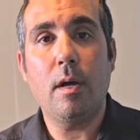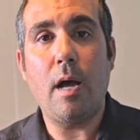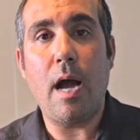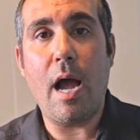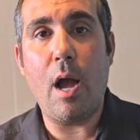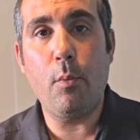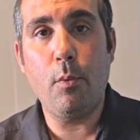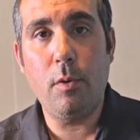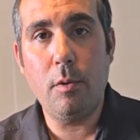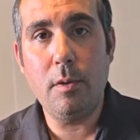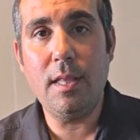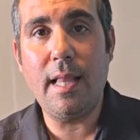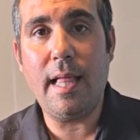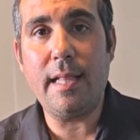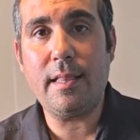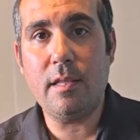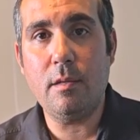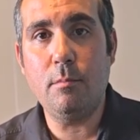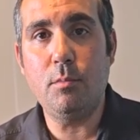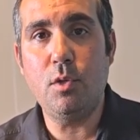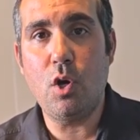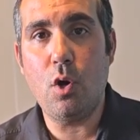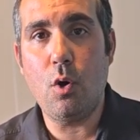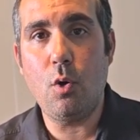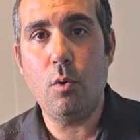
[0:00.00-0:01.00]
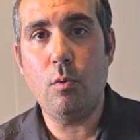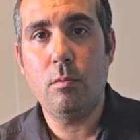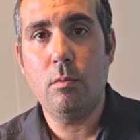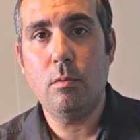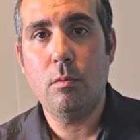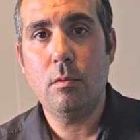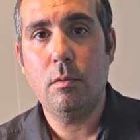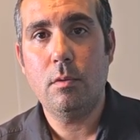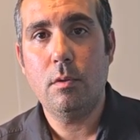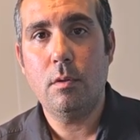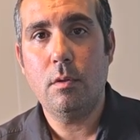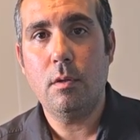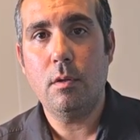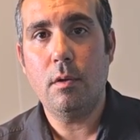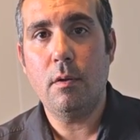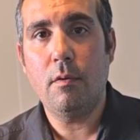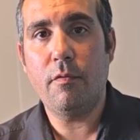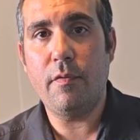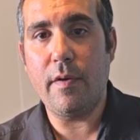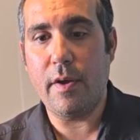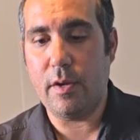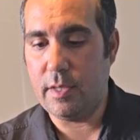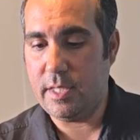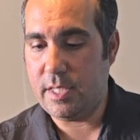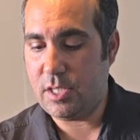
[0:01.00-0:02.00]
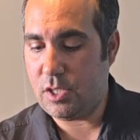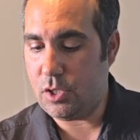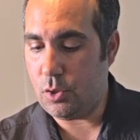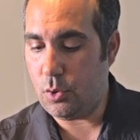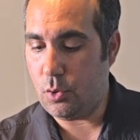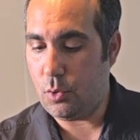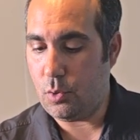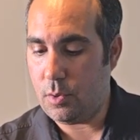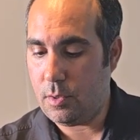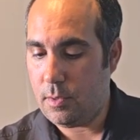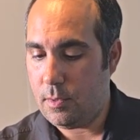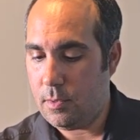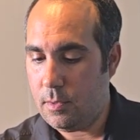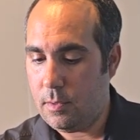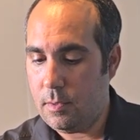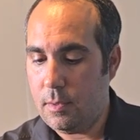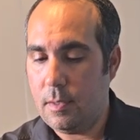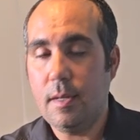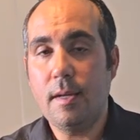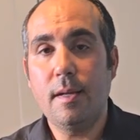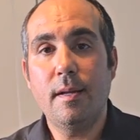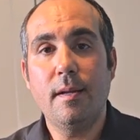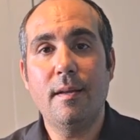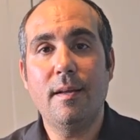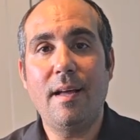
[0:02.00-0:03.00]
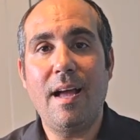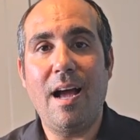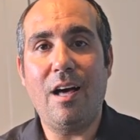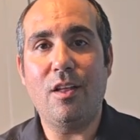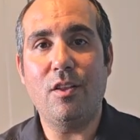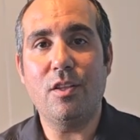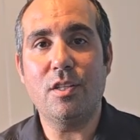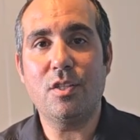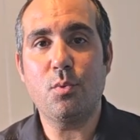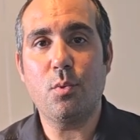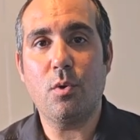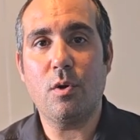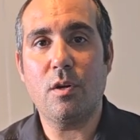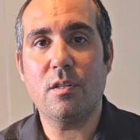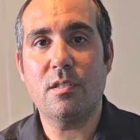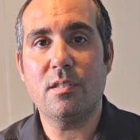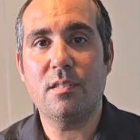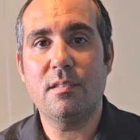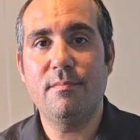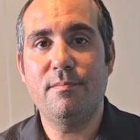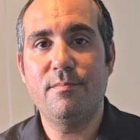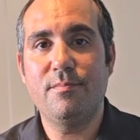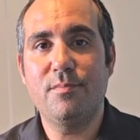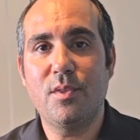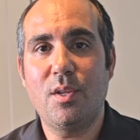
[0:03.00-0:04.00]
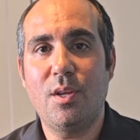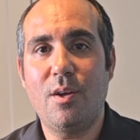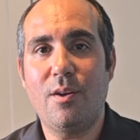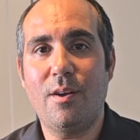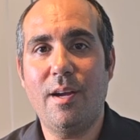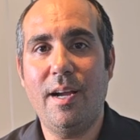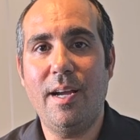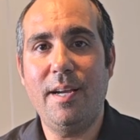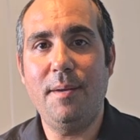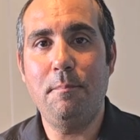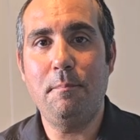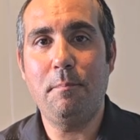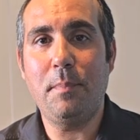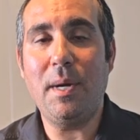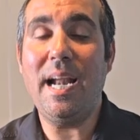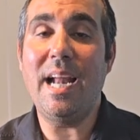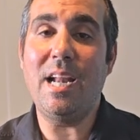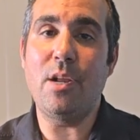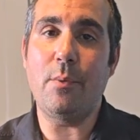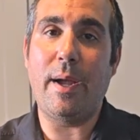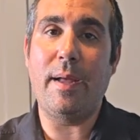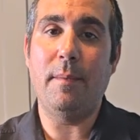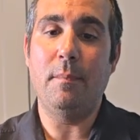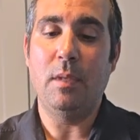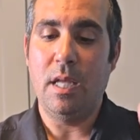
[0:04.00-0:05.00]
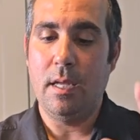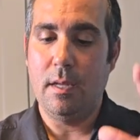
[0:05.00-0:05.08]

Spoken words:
I will let them know fairly soon how this works. Alright? But anyway,